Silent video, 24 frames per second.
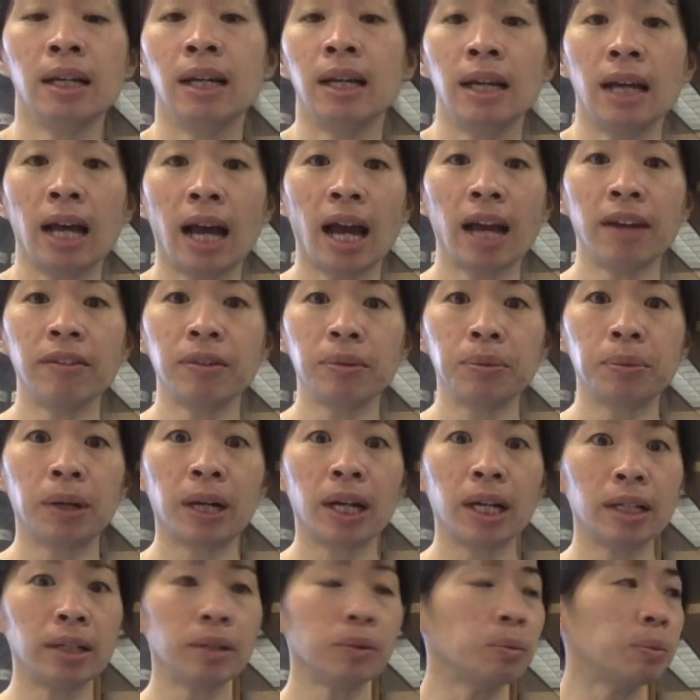Hi
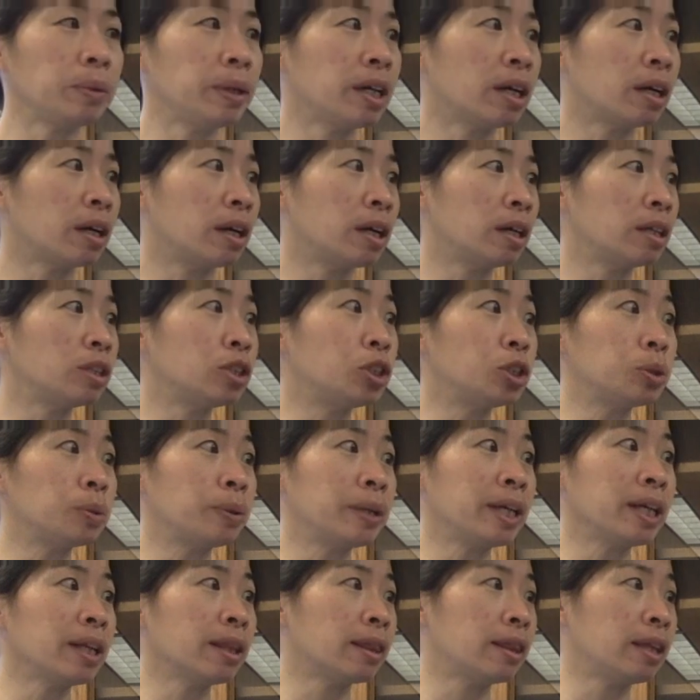everyone, we are
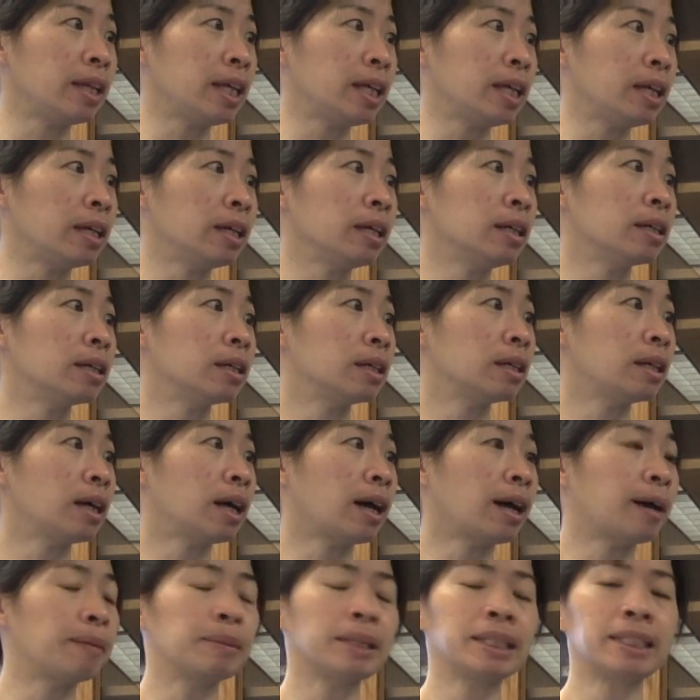doing the
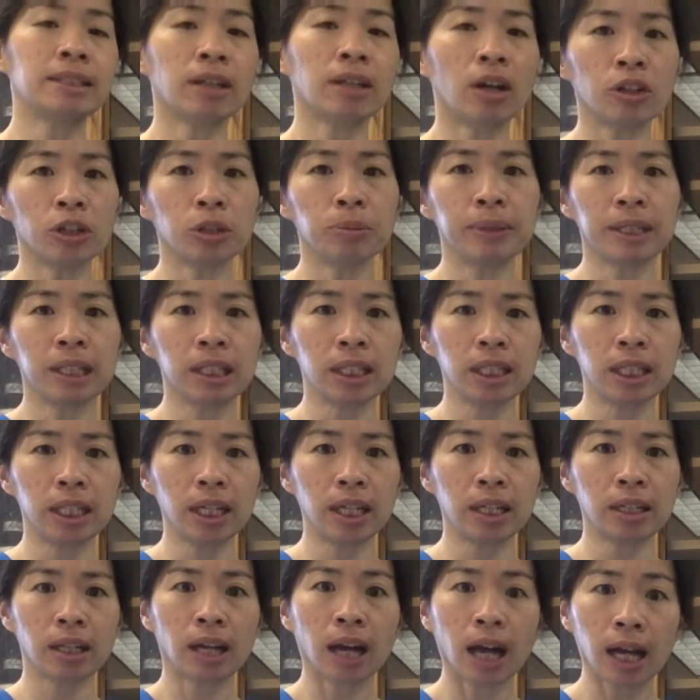solubility and
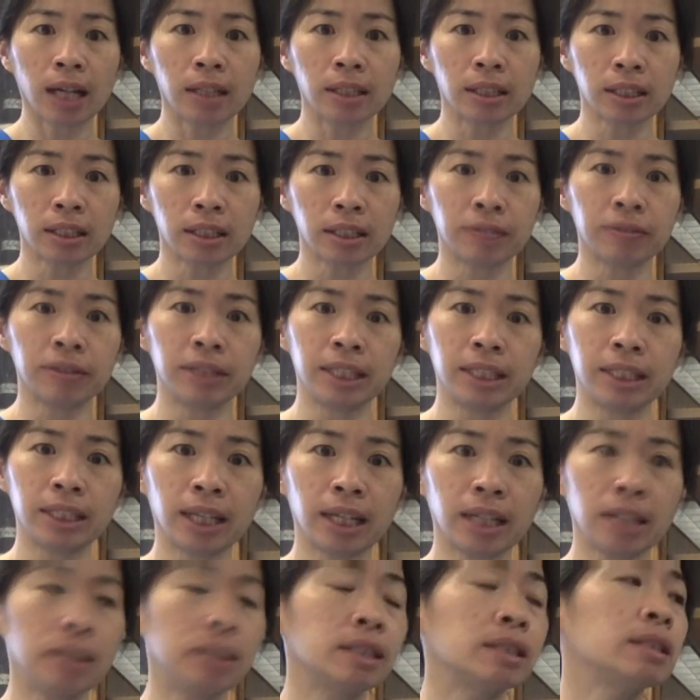conductivity
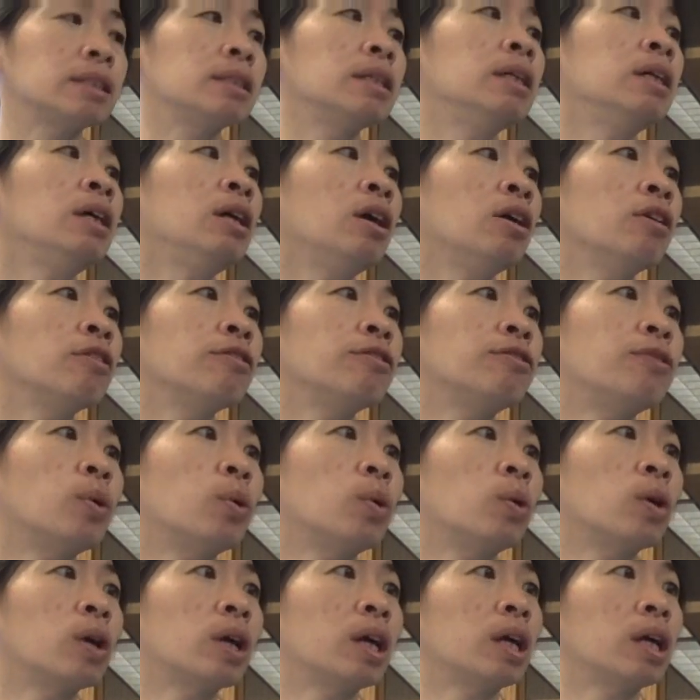tests
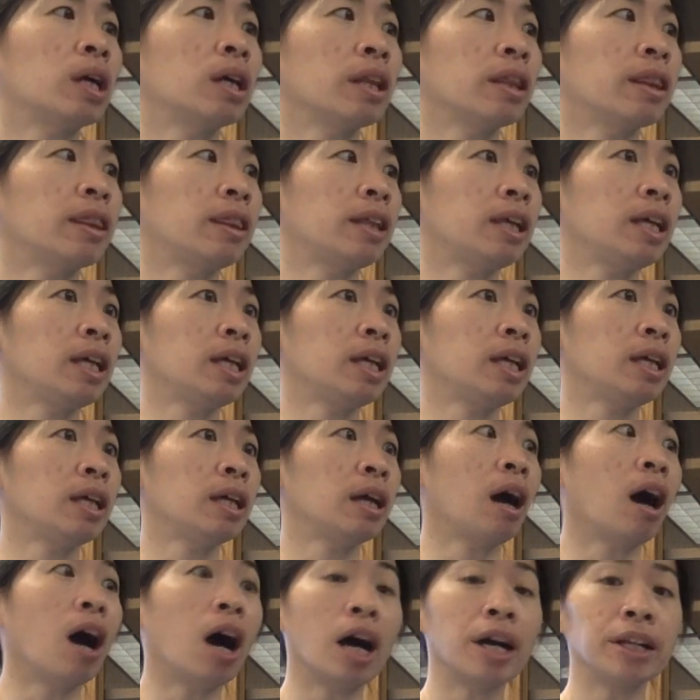for the
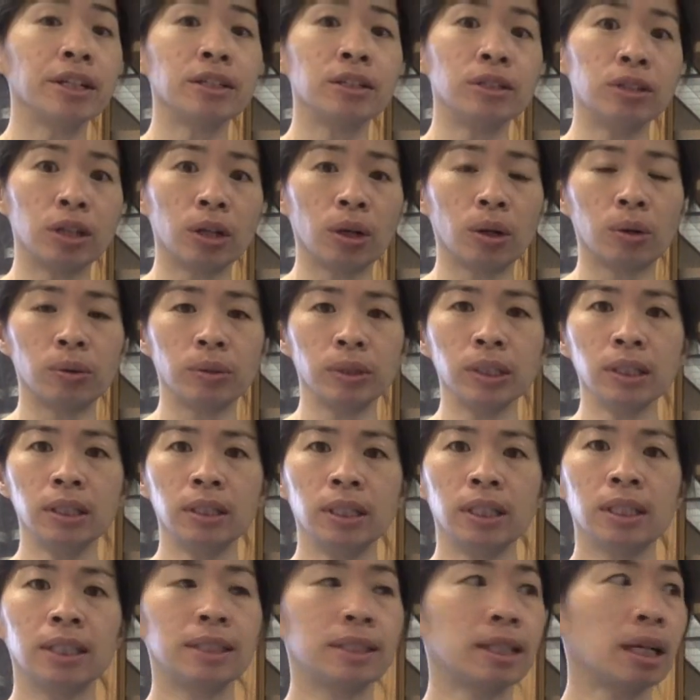unknown
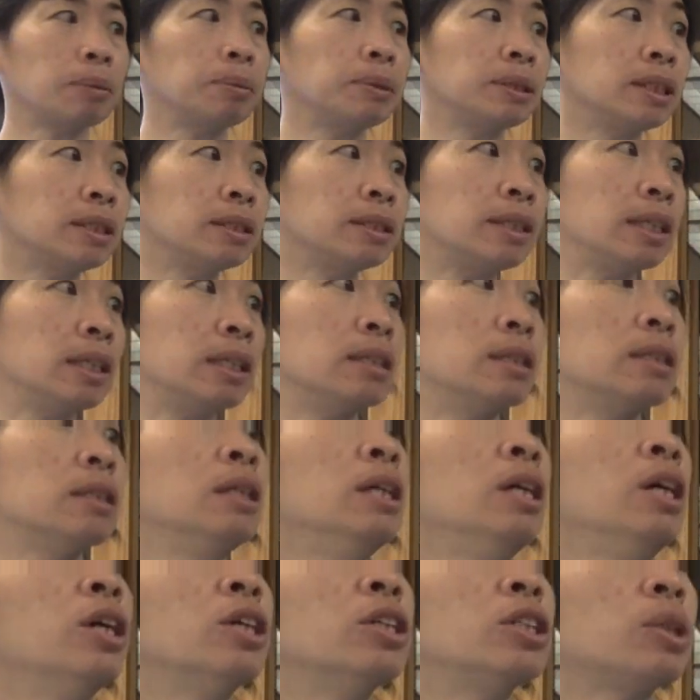substances.
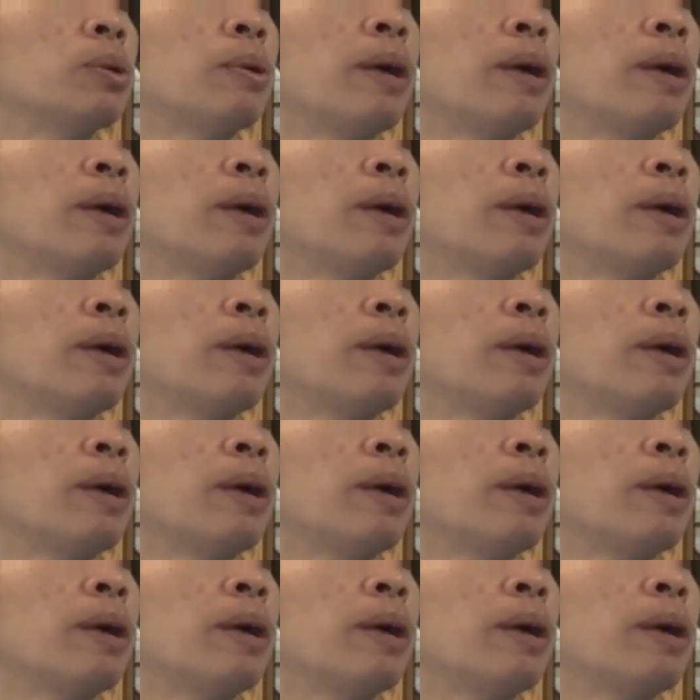So I